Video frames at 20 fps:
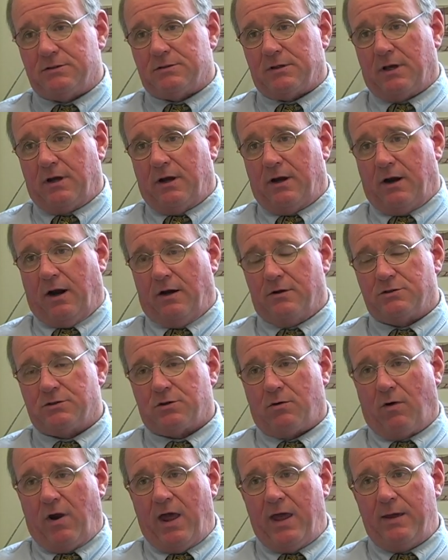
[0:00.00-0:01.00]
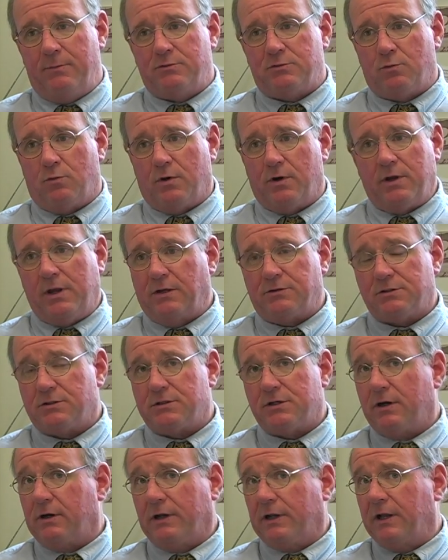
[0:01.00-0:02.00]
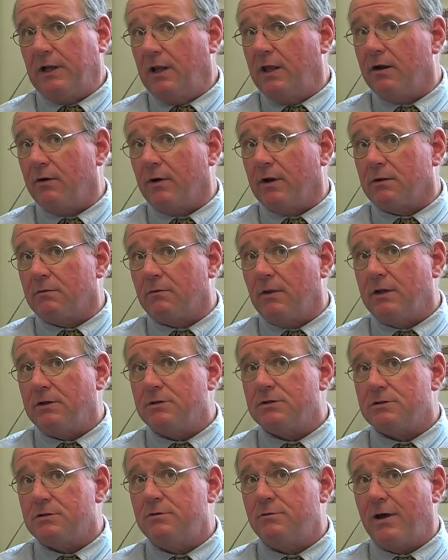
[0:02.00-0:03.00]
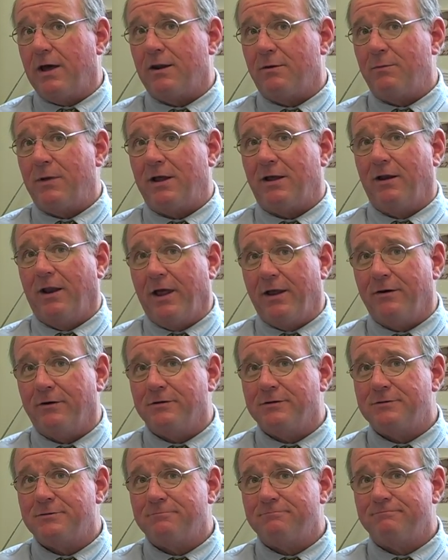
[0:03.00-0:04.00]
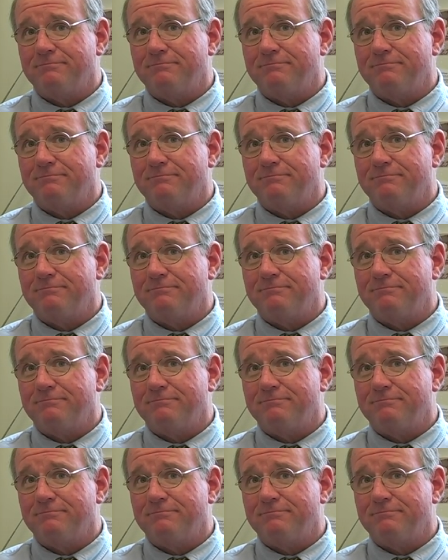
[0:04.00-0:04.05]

our scribes weren't necessarily literate. They just knew how to make letters.